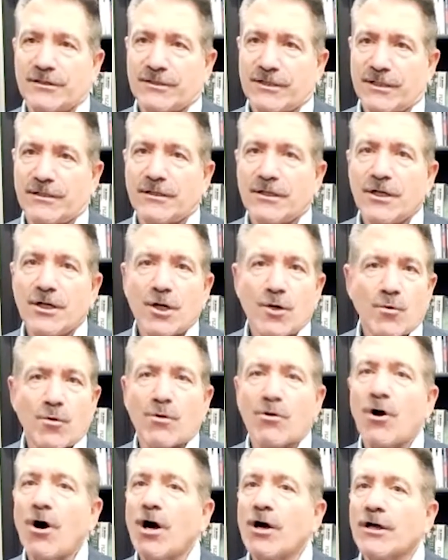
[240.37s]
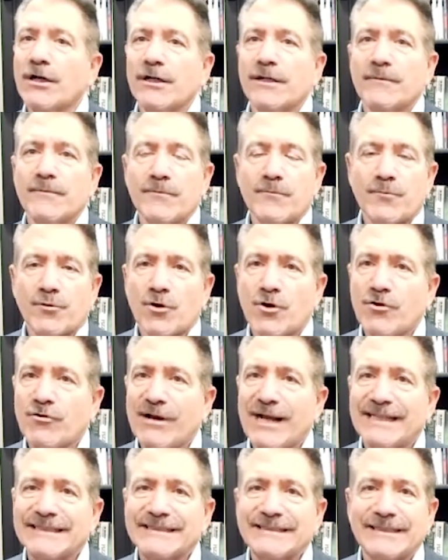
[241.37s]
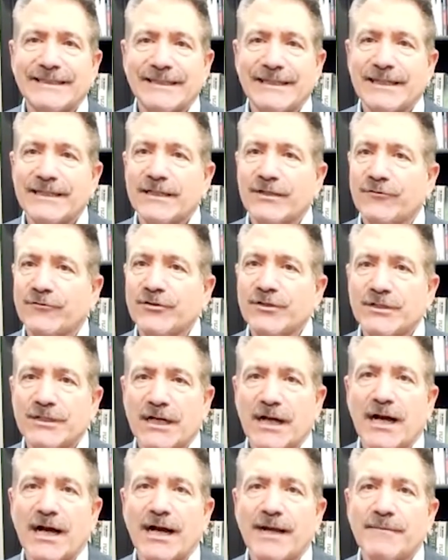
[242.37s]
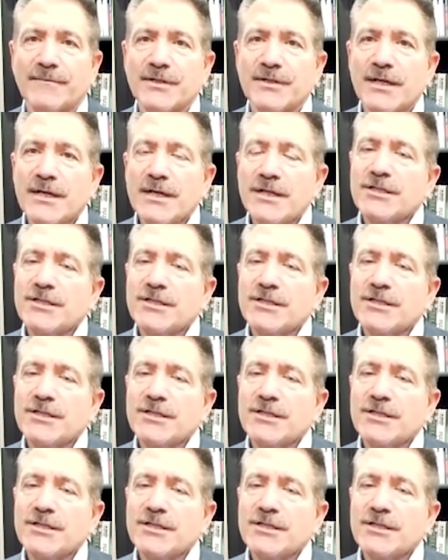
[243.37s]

you. We're all going to procrastinate at different times.